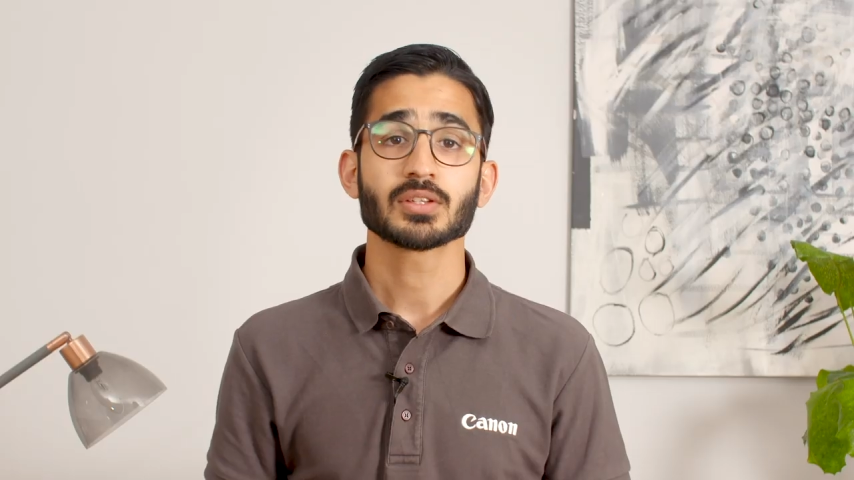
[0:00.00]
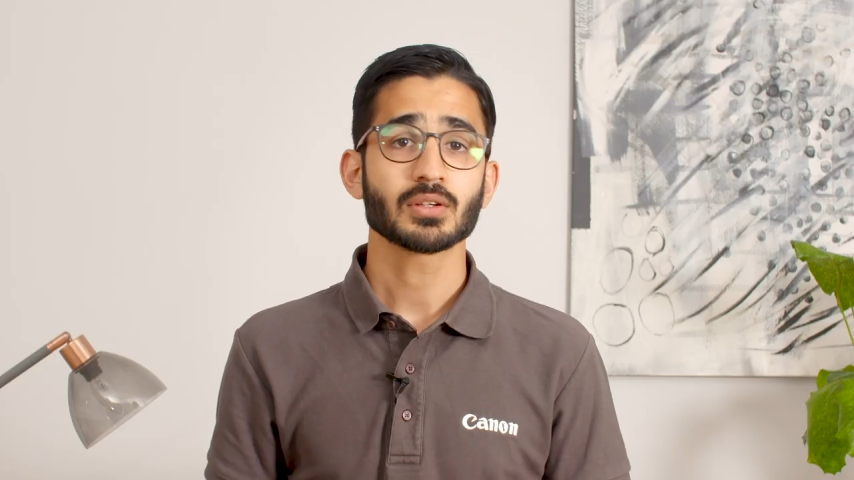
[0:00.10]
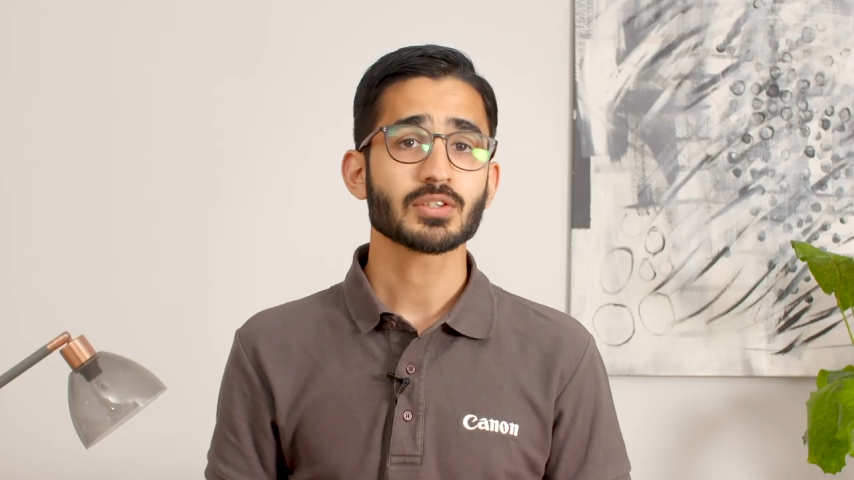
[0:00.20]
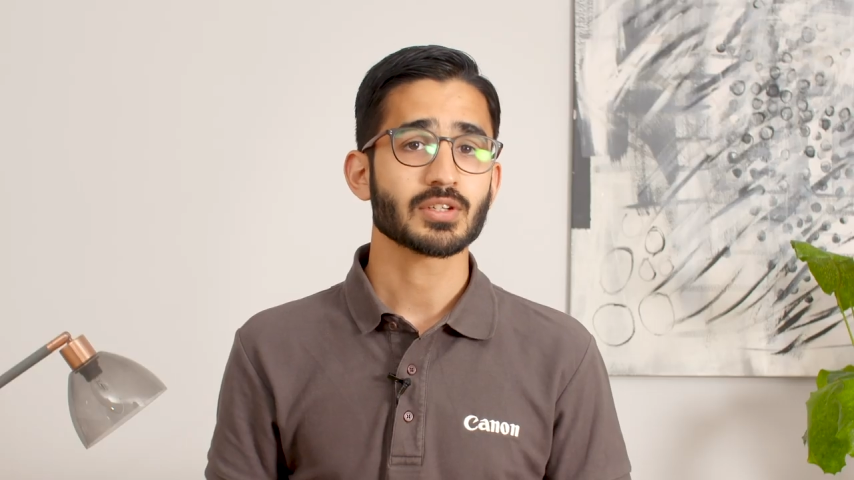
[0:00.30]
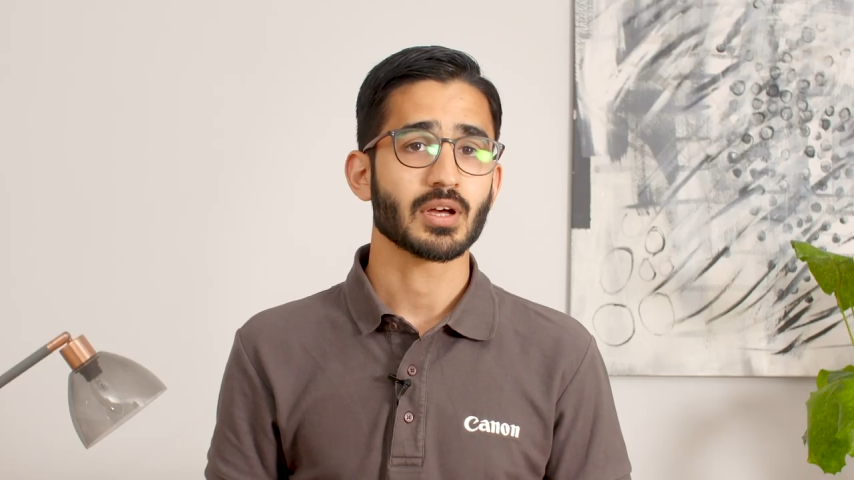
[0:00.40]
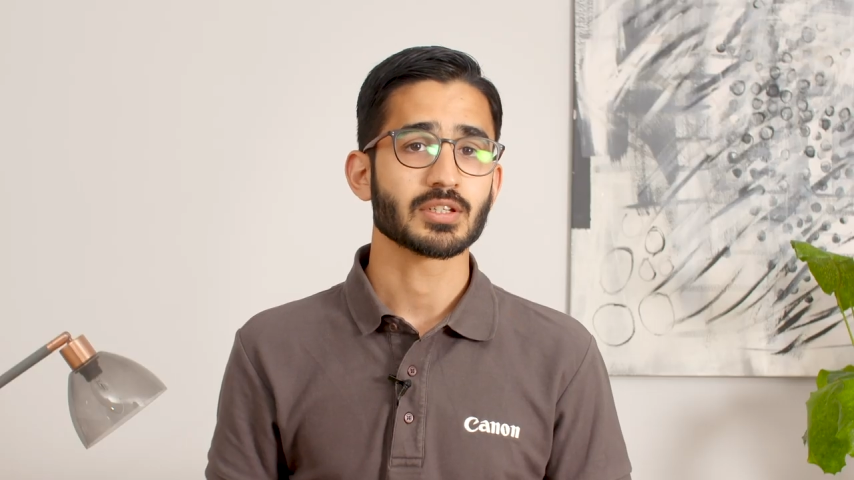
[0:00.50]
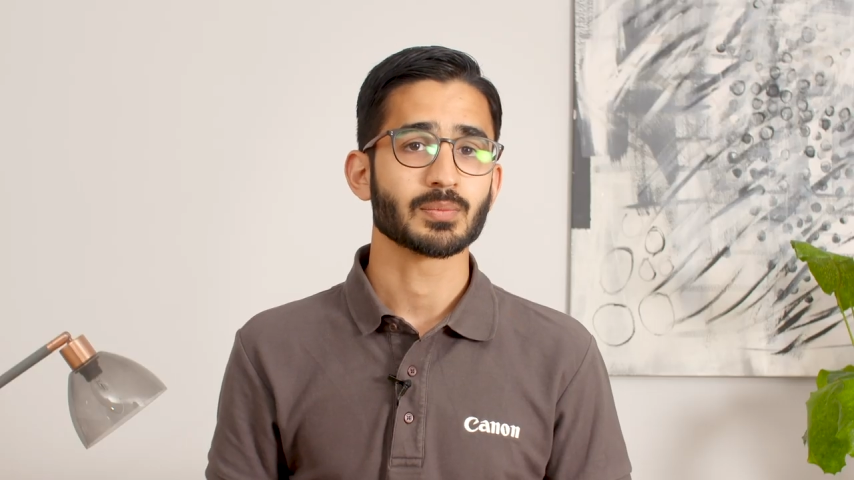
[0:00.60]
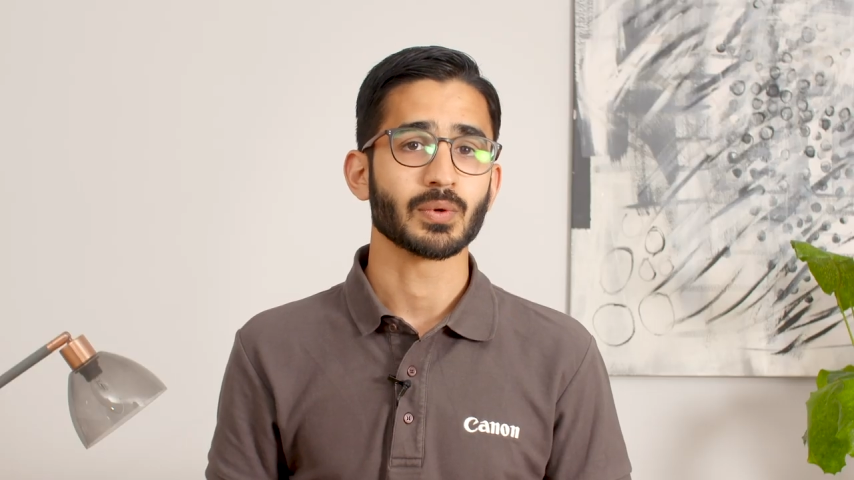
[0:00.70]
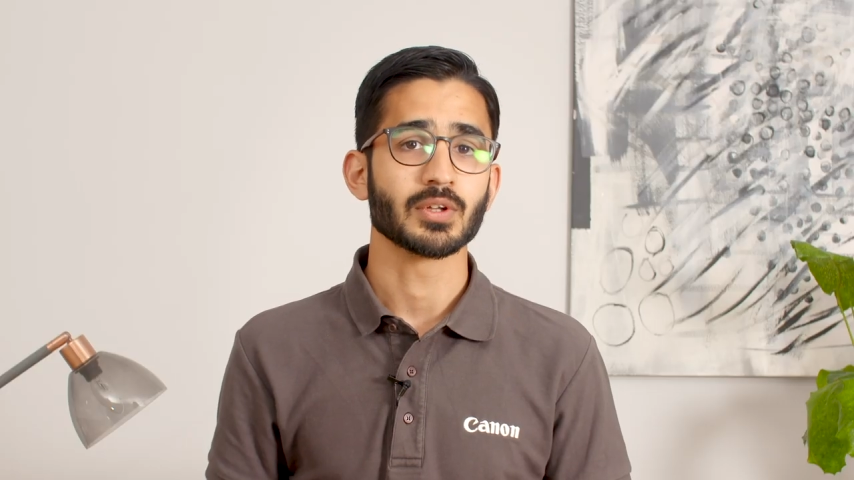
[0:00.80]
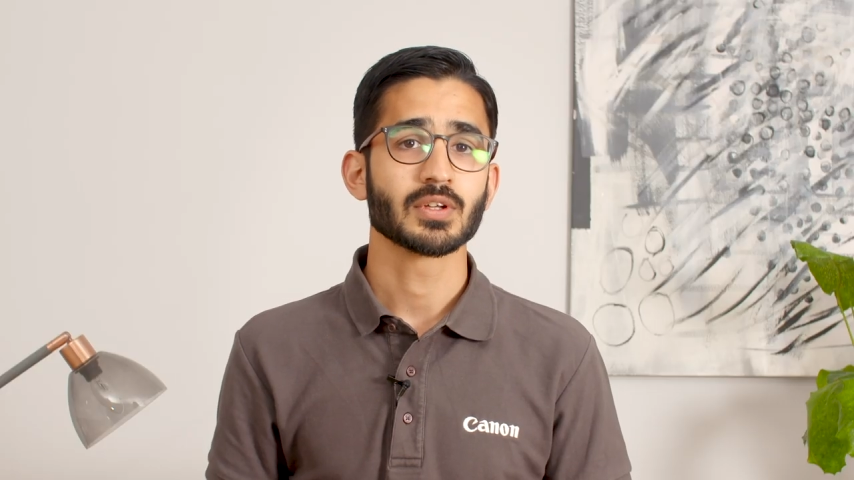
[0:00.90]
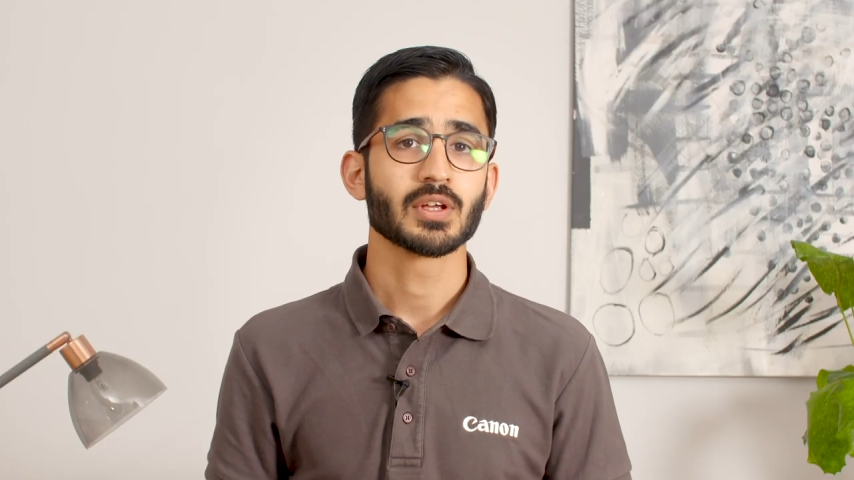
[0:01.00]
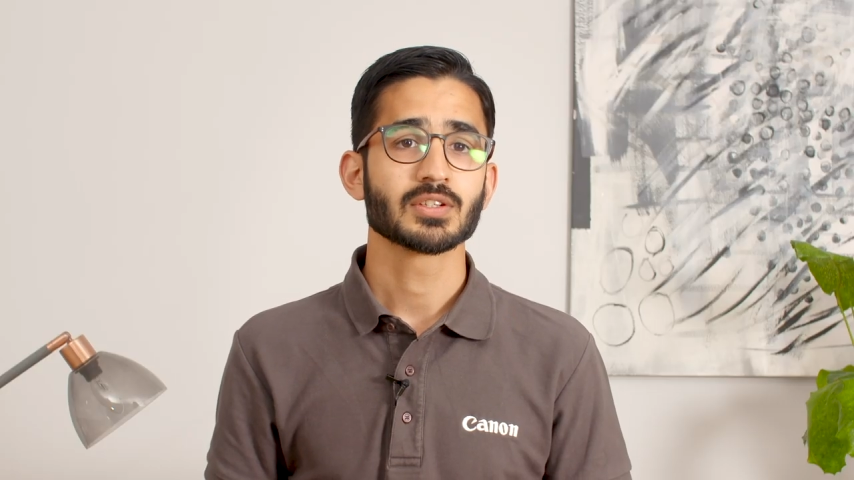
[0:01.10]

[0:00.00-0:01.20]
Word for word: is a good starting point